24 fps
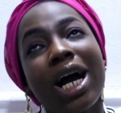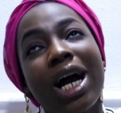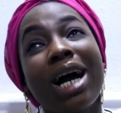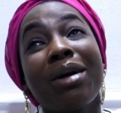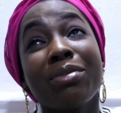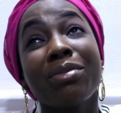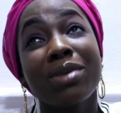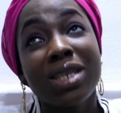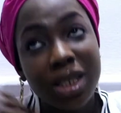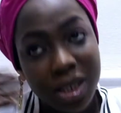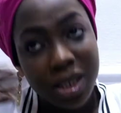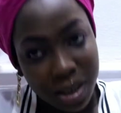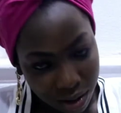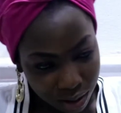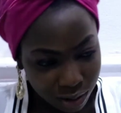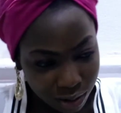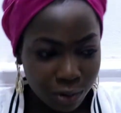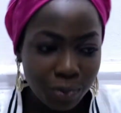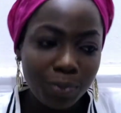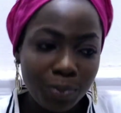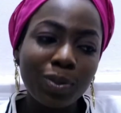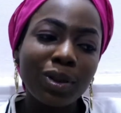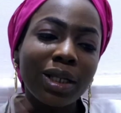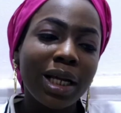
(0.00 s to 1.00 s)
I'm
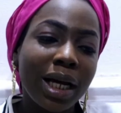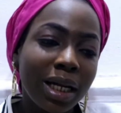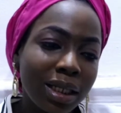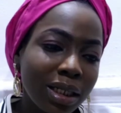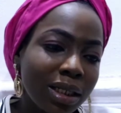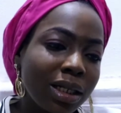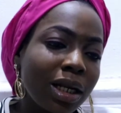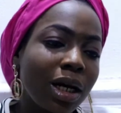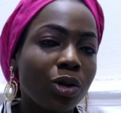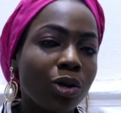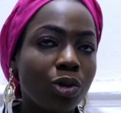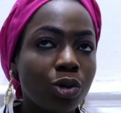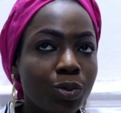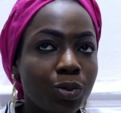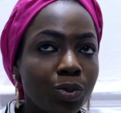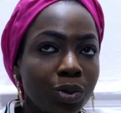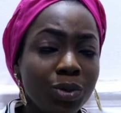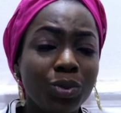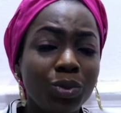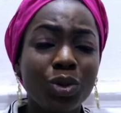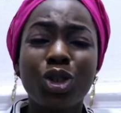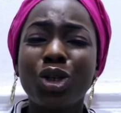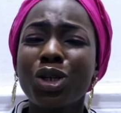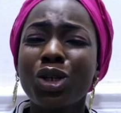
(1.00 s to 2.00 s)
still planning on
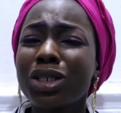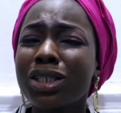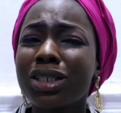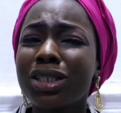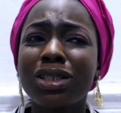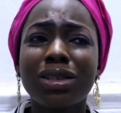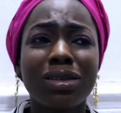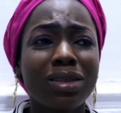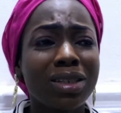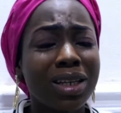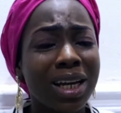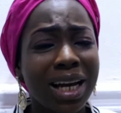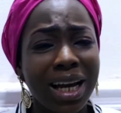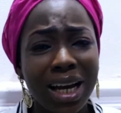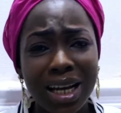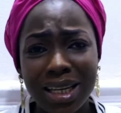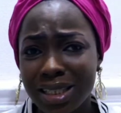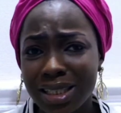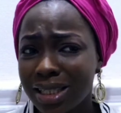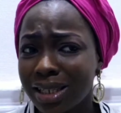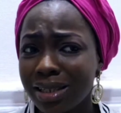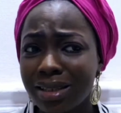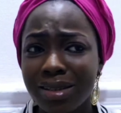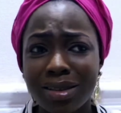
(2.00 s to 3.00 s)
hoping, because
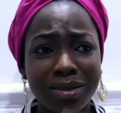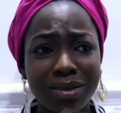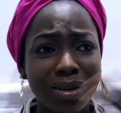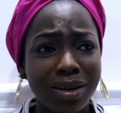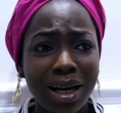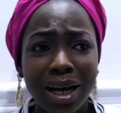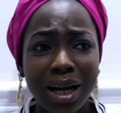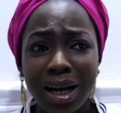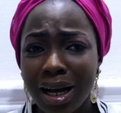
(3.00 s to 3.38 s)
guys,